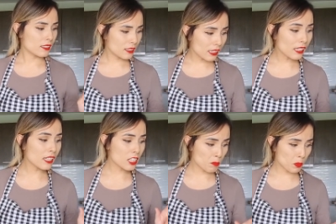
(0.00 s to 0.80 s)

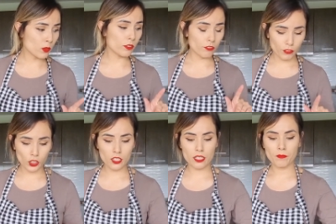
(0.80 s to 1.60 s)

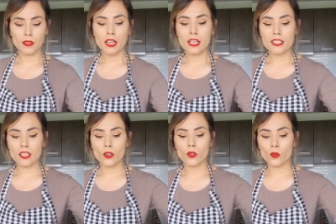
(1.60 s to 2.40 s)
teaspoonfuls.
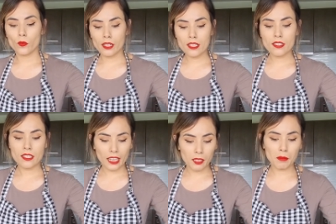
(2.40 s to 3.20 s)
So when it's
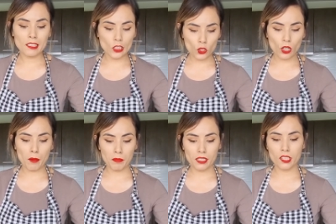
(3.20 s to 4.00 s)
telling me to
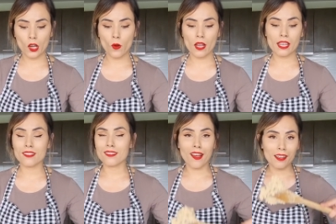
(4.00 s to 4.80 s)
drop the dough,
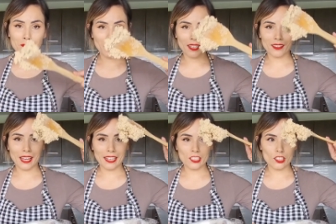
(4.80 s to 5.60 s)
it's not meaning
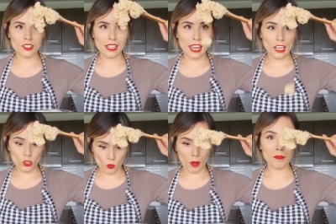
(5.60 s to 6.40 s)
like just
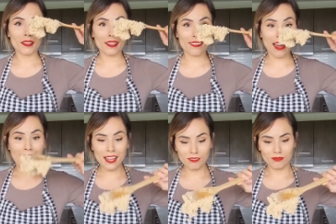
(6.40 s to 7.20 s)
like drop it like
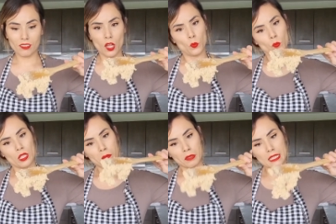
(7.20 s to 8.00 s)
that. Oh,
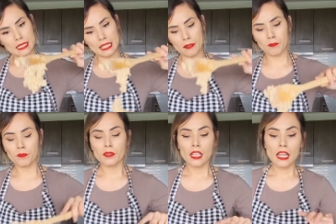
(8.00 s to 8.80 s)
that's pretty sticky.
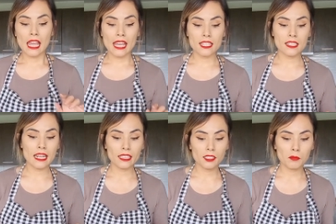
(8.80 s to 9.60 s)
It's
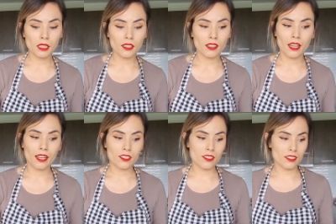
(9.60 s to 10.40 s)
telling me that
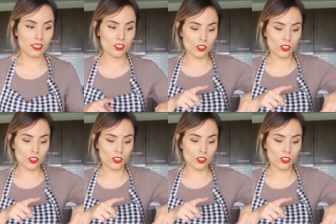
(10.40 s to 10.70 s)
I just need